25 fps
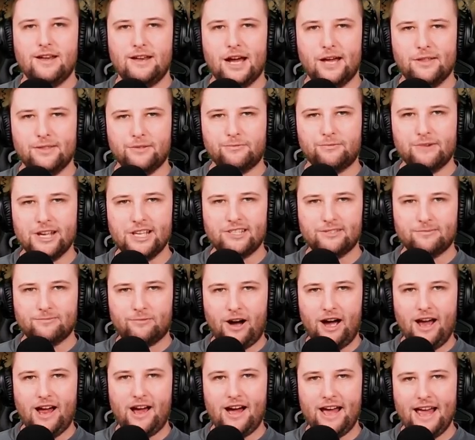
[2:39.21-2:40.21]
Now, the reason
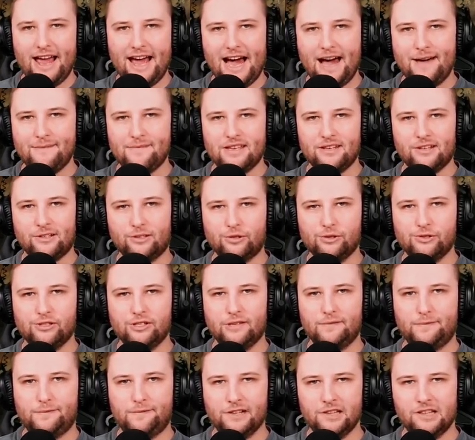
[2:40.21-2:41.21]
why I have
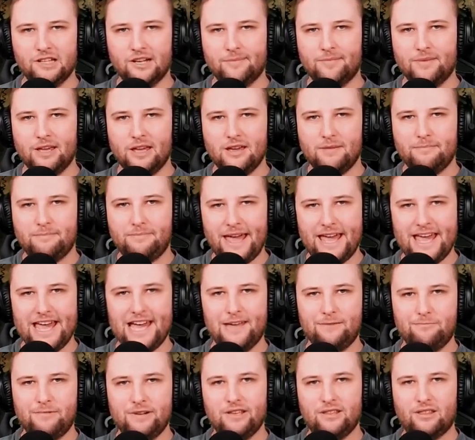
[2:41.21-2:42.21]
included Philip
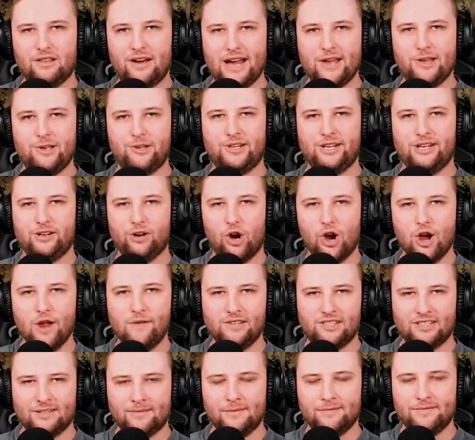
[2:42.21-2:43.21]
paired with Liuchi
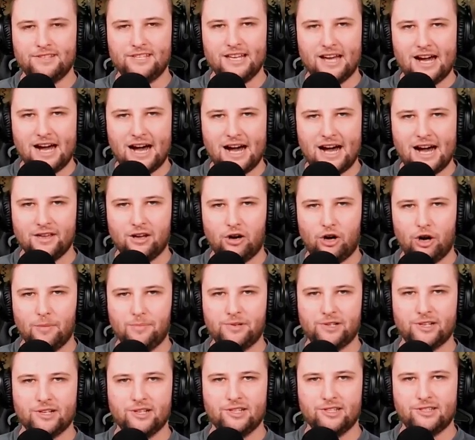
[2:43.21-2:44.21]
over some of the other
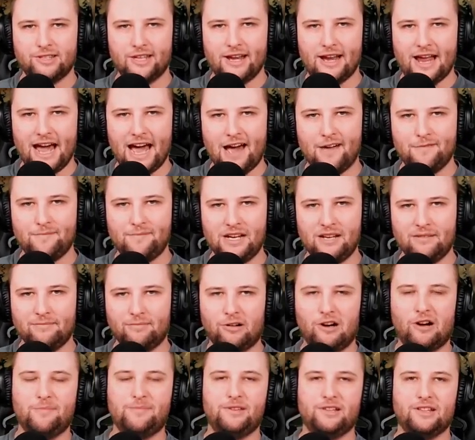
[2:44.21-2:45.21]
options that have been
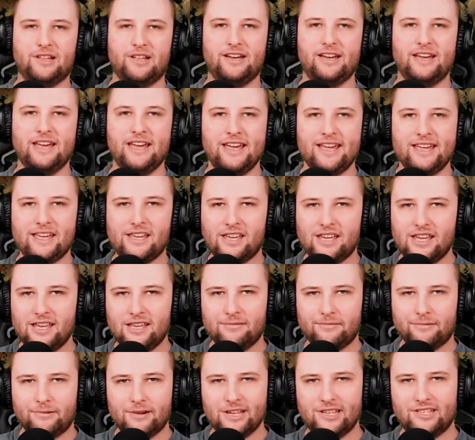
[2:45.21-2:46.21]
popular
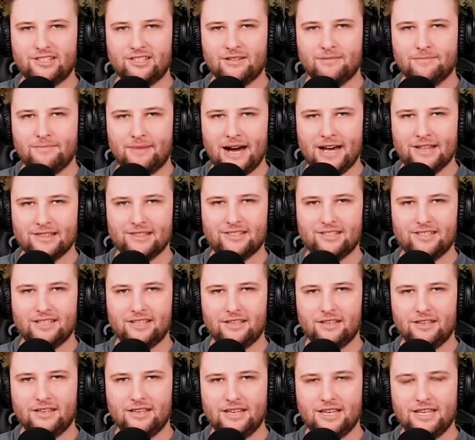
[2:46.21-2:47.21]
in recent months
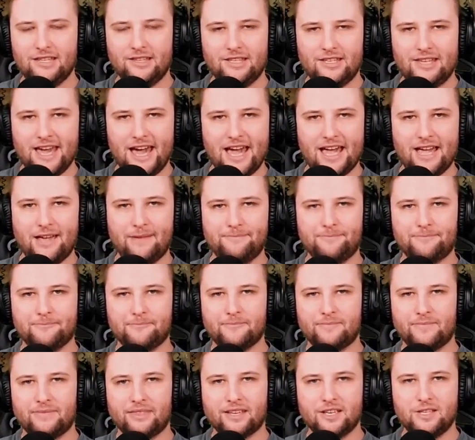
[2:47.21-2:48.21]
in the game
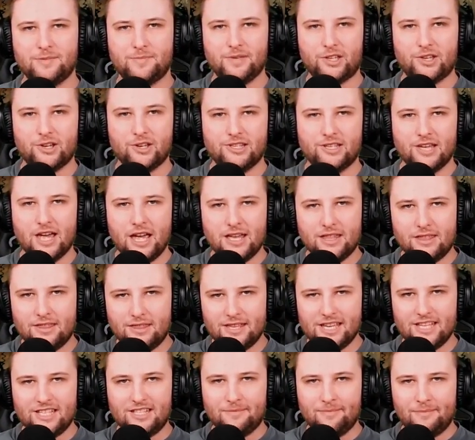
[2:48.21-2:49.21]
is because
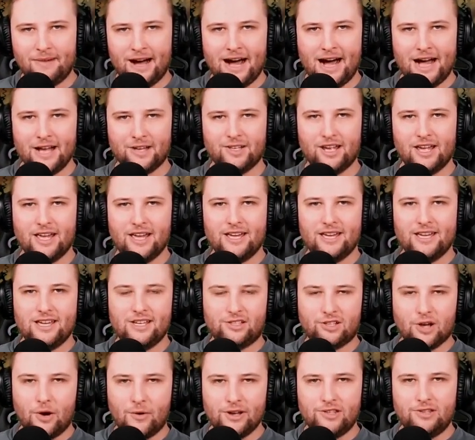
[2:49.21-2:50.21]
this march
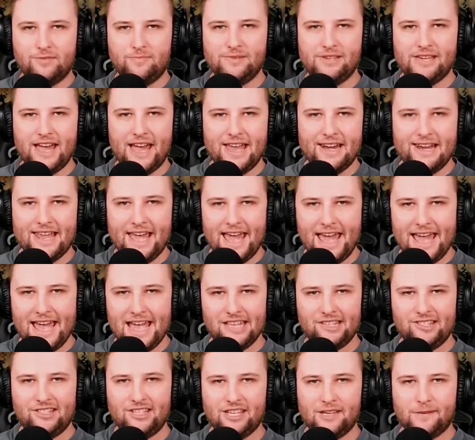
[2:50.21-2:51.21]
is going to be
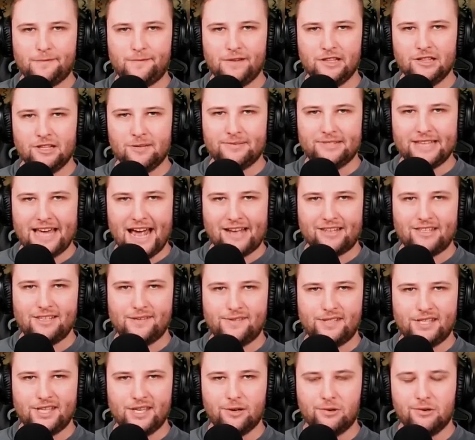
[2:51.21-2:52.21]
enhancing Philip's
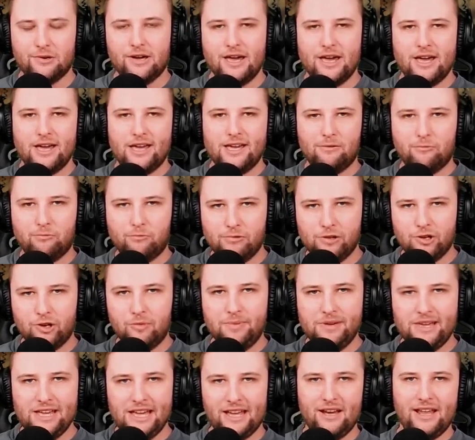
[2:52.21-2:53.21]
active skill,
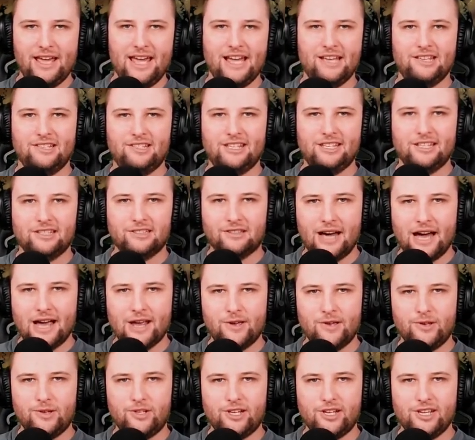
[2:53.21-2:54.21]
will be enhancing
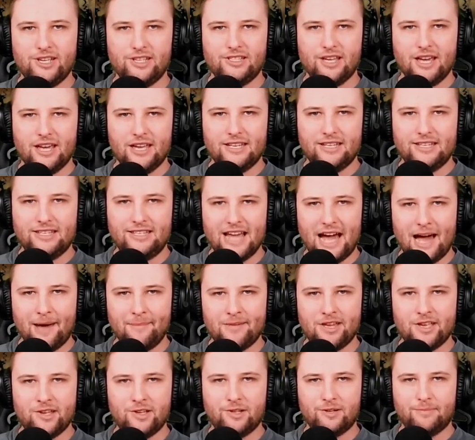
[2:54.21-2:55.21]
Liuchi's
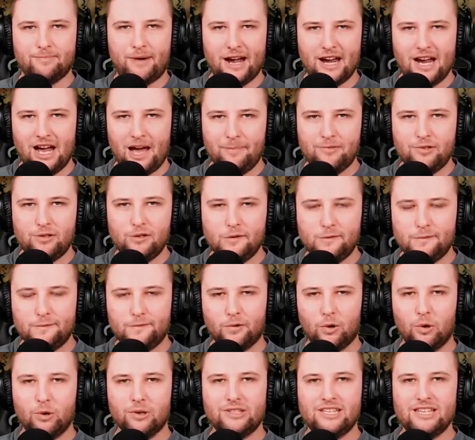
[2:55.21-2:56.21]
damage by up to
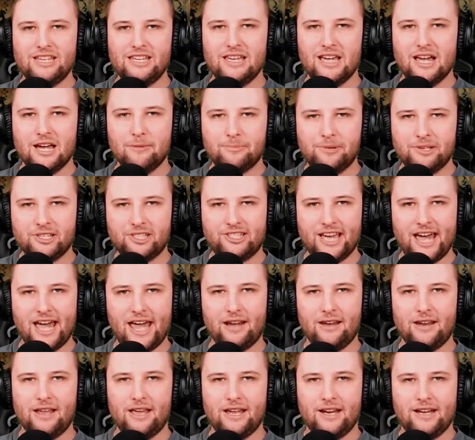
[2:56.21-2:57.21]

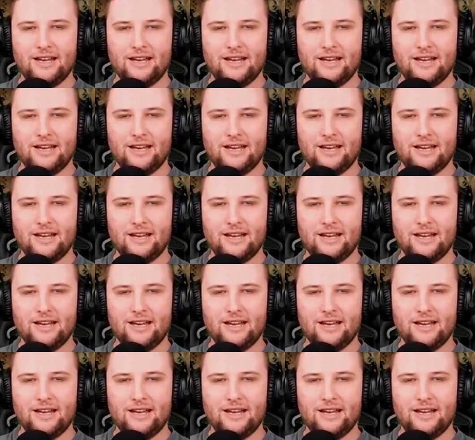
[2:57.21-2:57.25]
40%.